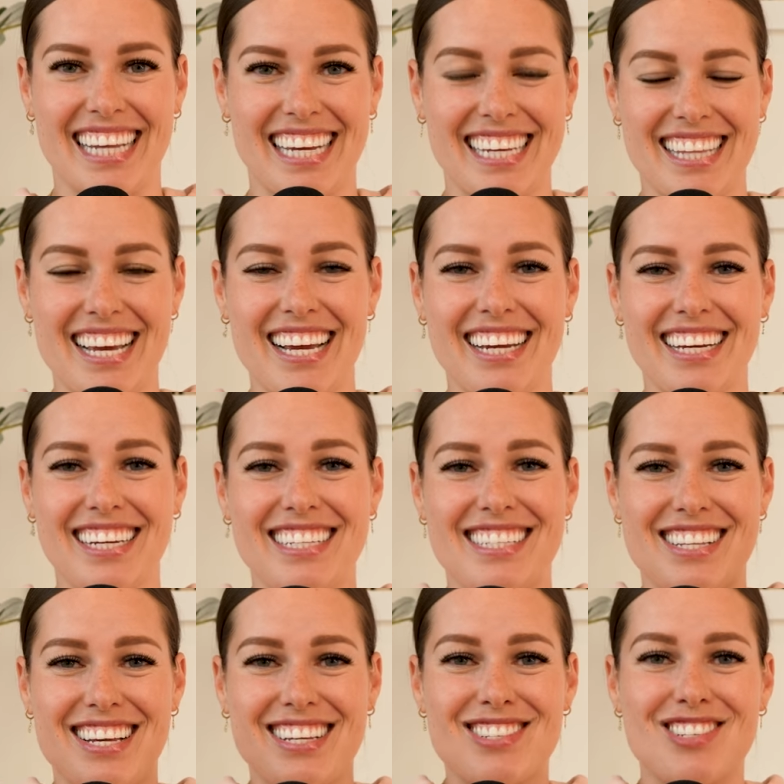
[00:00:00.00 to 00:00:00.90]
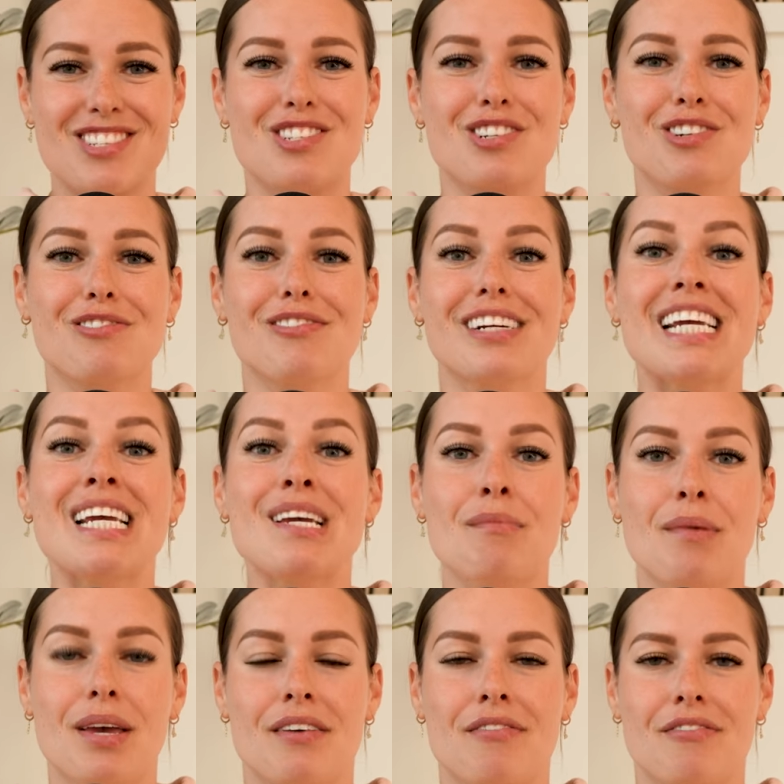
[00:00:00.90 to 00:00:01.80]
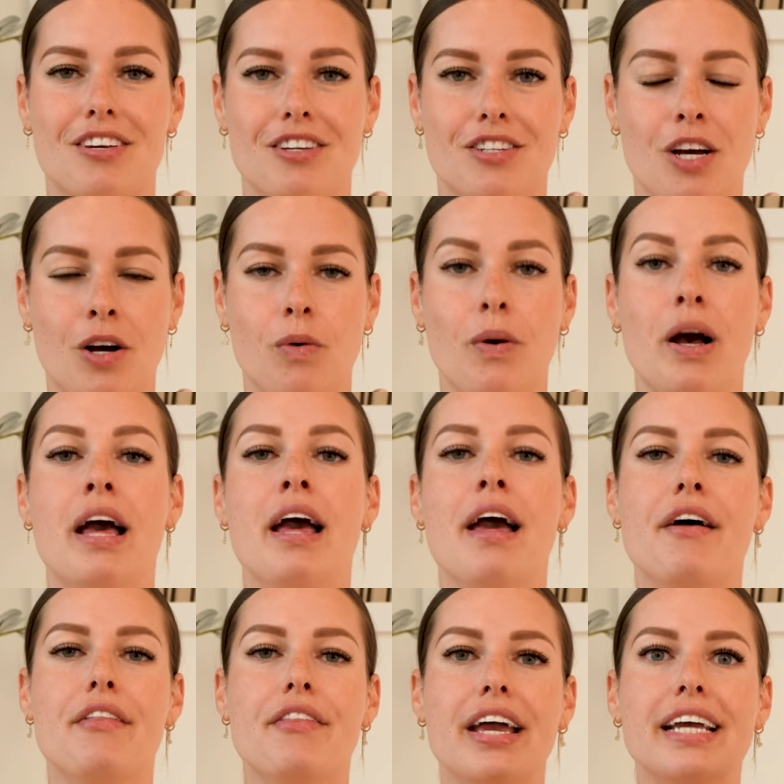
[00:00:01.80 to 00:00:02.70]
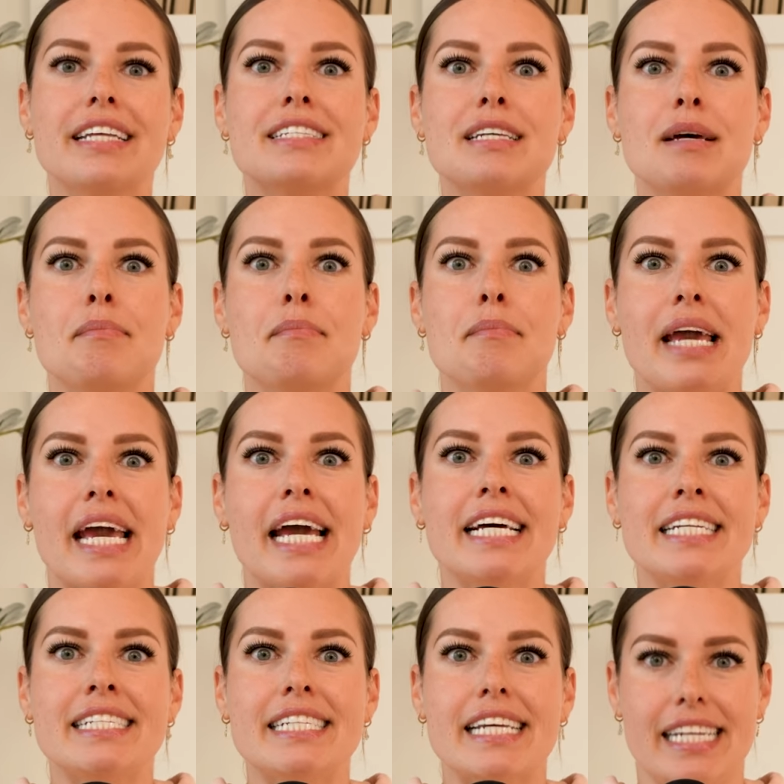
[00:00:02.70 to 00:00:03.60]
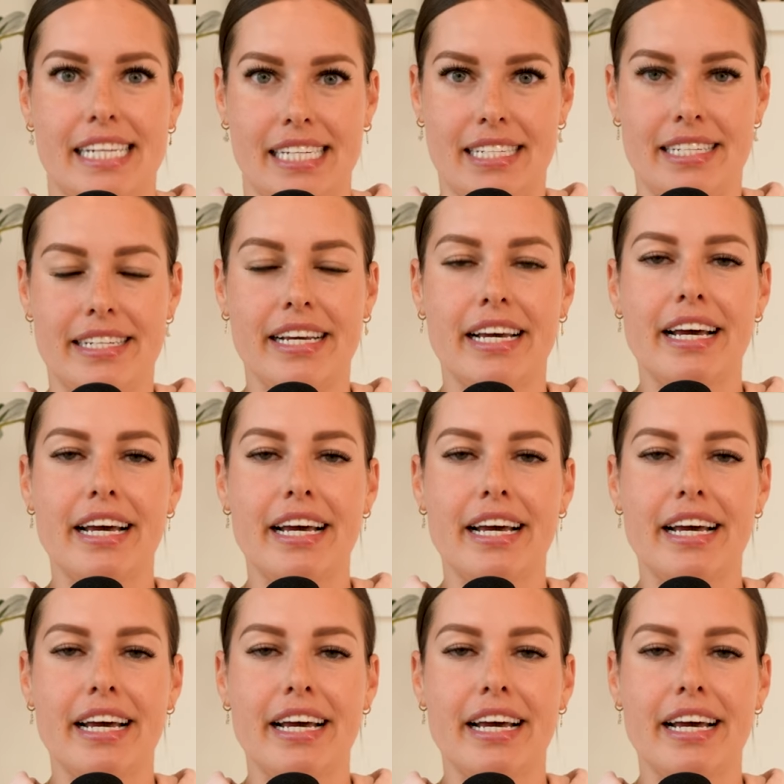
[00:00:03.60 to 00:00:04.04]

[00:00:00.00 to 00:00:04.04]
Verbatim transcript: Like they, they scream if you don't. They demand it.